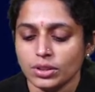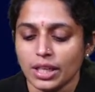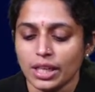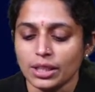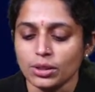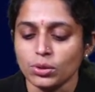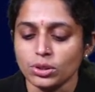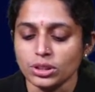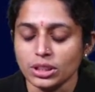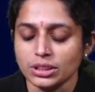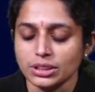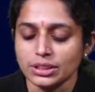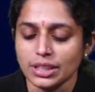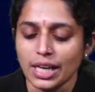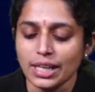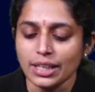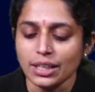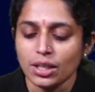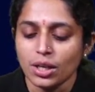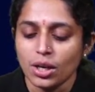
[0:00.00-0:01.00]
So
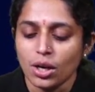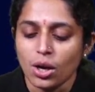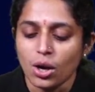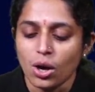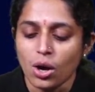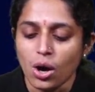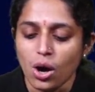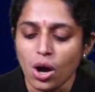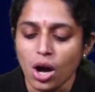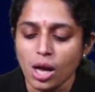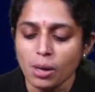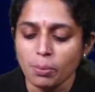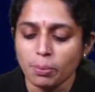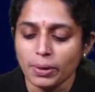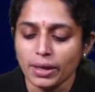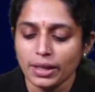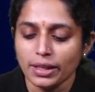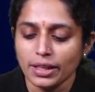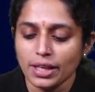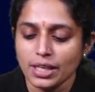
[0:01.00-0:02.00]
conclusions are,
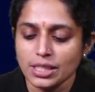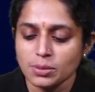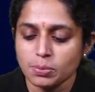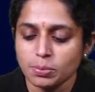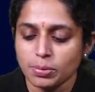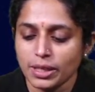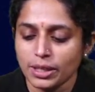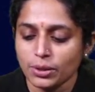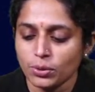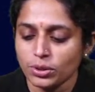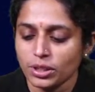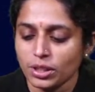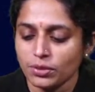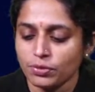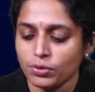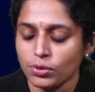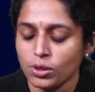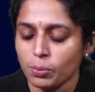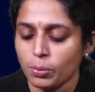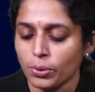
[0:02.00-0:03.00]
all players play to
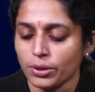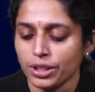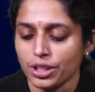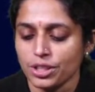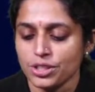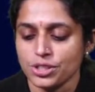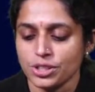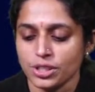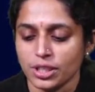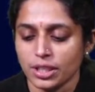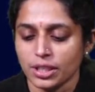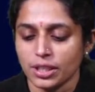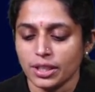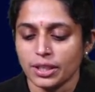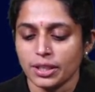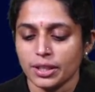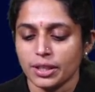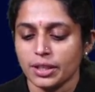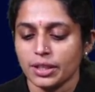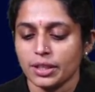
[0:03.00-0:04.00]
their full potential.
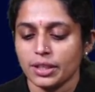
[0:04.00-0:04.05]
